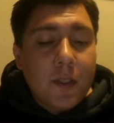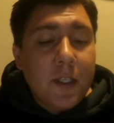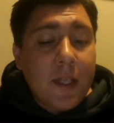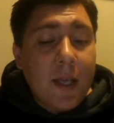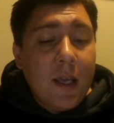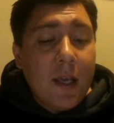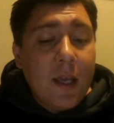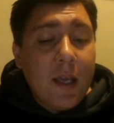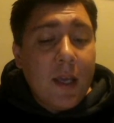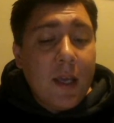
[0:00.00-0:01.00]
Today,
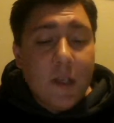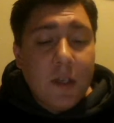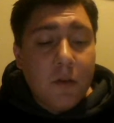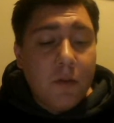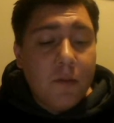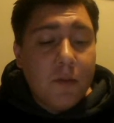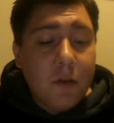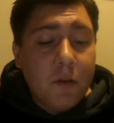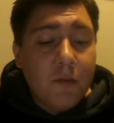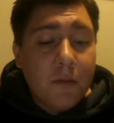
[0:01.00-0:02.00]
a video
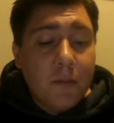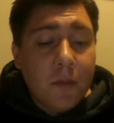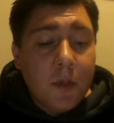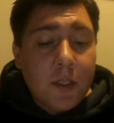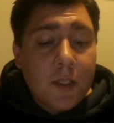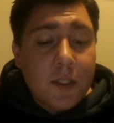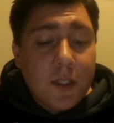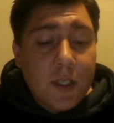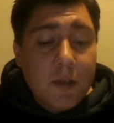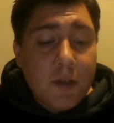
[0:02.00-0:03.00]
reviewed from
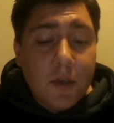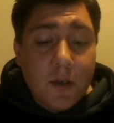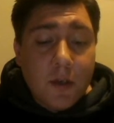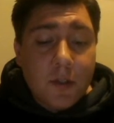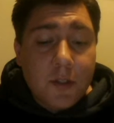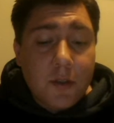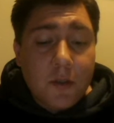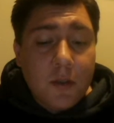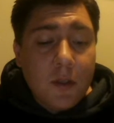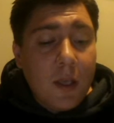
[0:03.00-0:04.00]
skit
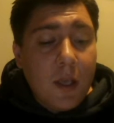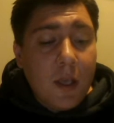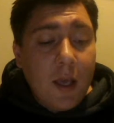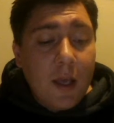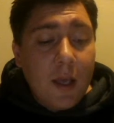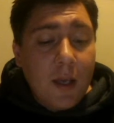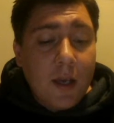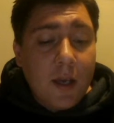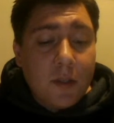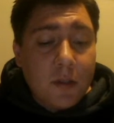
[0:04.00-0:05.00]
rehearsal, and the
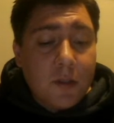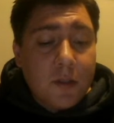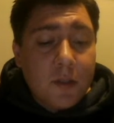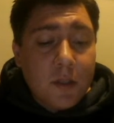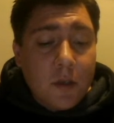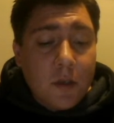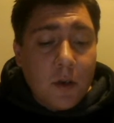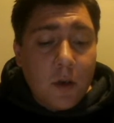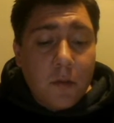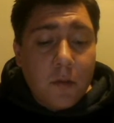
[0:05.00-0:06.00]
actors
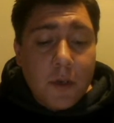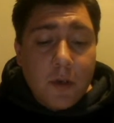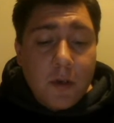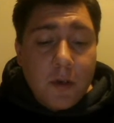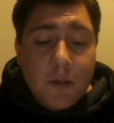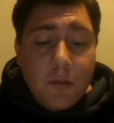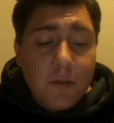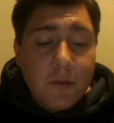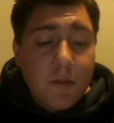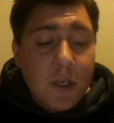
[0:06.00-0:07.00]
are rehearsing
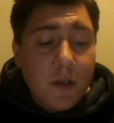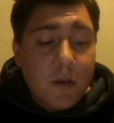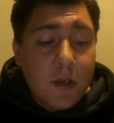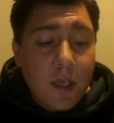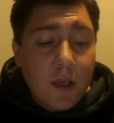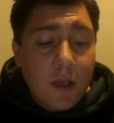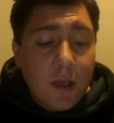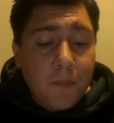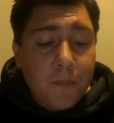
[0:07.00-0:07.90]
with video again.